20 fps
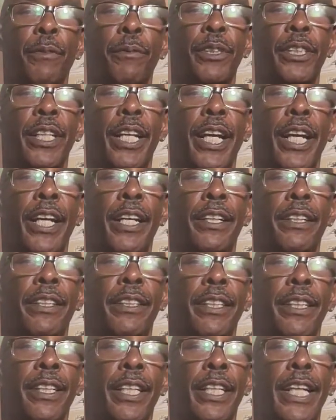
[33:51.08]
I'm saying?
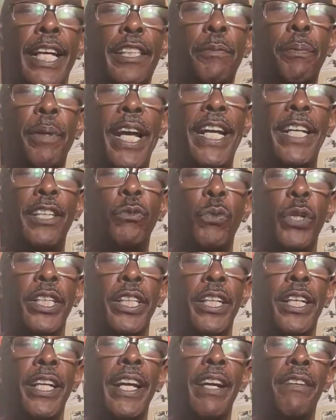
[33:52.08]
And that's page
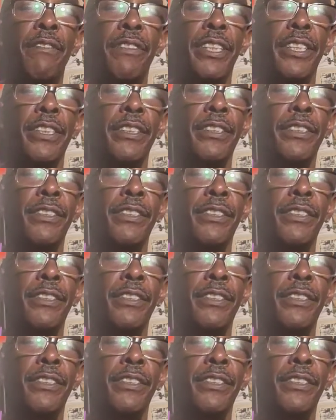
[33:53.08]
111.